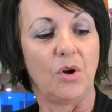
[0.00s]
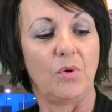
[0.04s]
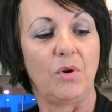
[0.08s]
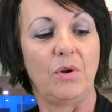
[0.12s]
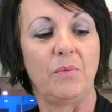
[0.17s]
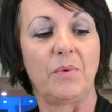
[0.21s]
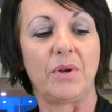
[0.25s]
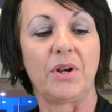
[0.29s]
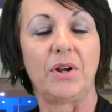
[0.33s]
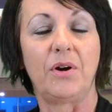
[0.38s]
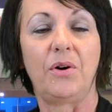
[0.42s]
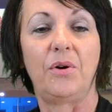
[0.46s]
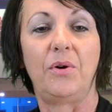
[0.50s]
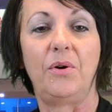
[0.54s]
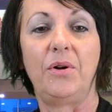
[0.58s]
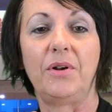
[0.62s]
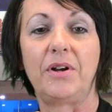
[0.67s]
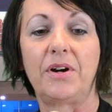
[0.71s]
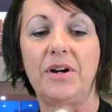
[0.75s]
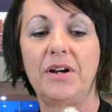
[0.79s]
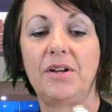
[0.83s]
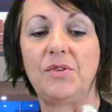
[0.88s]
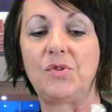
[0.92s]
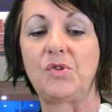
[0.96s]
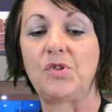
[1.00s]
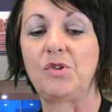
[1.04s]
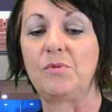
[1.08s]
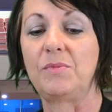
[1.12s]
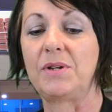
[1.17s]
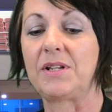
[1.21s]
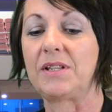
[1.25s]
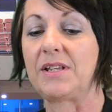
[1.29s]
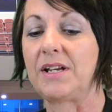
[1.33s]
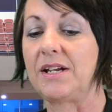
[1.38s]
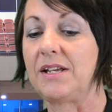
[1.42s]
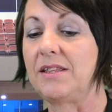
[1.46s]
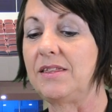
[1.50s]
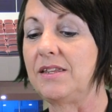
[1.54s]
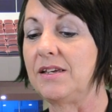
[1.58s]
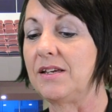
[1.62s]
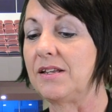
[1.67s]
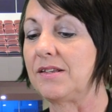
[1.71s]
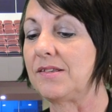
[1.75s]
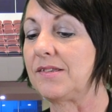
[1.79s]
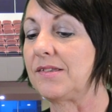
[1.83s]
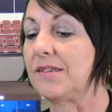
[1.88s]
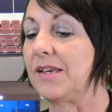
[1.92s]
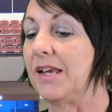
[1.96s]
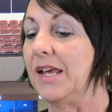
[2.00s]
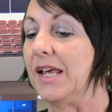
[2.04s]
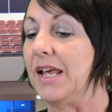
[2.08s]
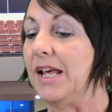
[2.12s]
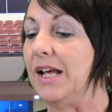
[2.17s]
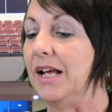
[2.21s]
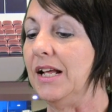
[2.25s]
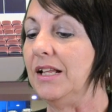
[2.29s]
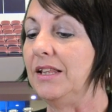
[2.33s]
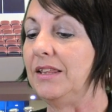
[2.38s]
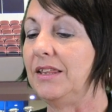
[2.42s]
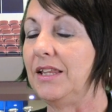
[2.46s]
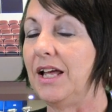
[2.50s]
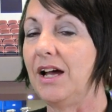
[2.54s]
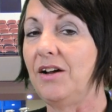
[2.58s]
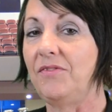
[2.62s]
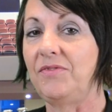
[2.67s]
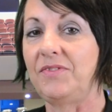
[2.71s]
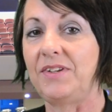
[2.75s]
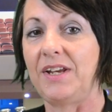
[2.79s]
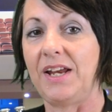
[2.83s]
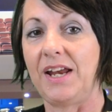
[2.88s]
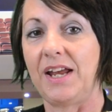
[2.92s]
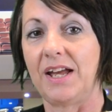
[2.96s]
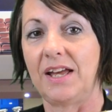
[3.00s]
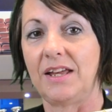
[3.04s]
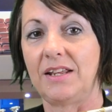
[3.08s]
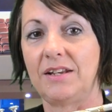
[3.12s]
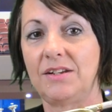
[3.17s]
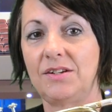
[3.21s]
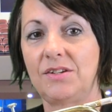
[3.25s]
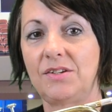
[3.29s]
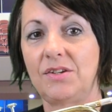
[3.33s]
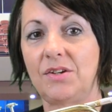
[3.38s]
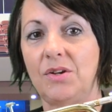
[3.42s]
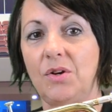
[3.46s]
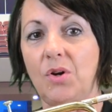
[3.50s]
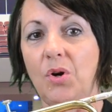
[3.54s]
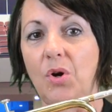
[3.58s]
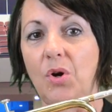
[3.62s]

we want to hold our instrument like this. Left hand